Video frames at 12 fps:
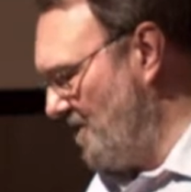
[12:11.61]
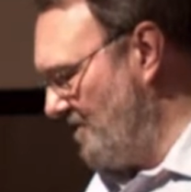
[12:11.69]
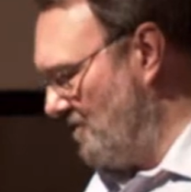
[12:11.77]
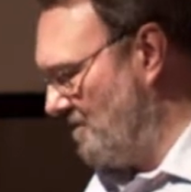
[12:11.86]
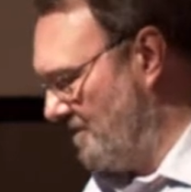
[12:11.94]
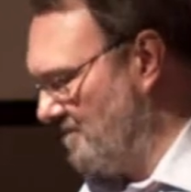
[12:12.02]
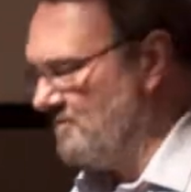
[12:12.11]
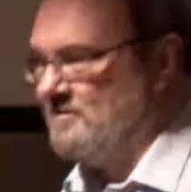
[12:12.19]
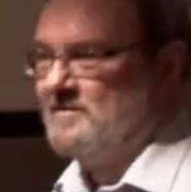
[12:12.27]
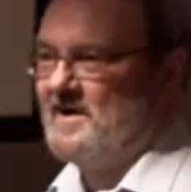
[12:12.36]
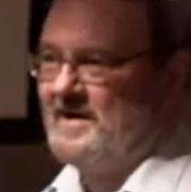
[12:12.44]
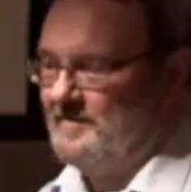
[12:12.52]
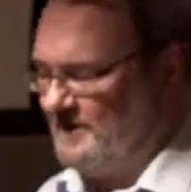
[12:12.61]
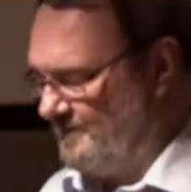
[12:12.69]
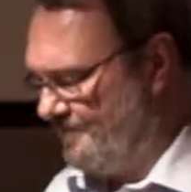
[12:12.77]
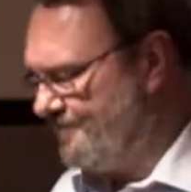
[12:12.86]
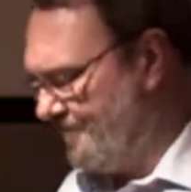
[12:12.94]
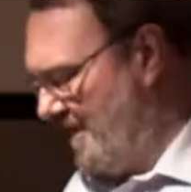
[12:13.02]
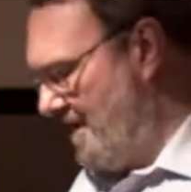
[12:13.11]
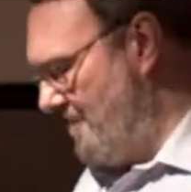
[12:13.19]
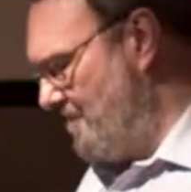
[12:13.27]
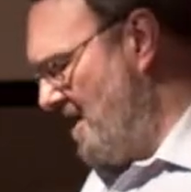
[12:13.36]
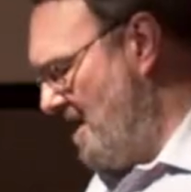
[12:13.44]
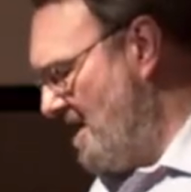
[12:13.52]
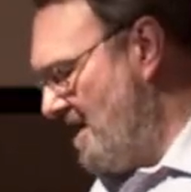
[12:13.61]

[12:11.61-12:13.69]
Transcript: We thought we were all right, but um,